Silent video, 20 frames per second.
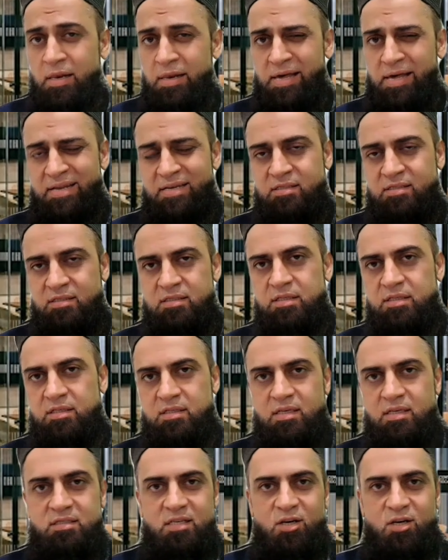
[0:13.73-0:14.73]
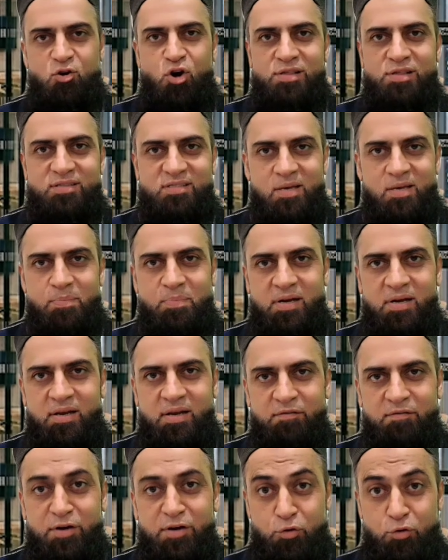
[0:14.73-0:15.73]
Let us discuss a concept
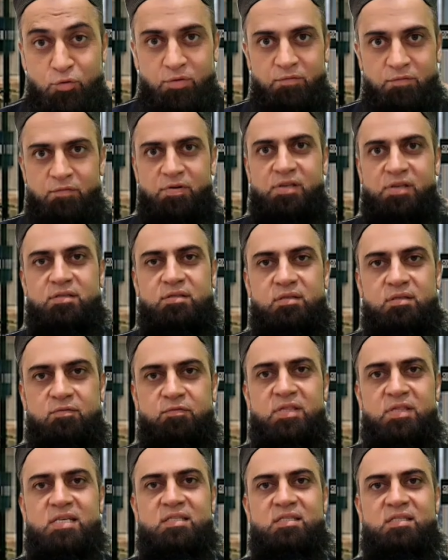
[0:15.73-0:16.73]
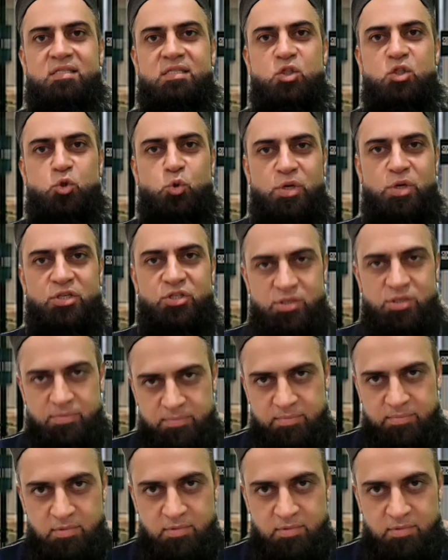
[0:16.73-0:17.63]
building video with a situation.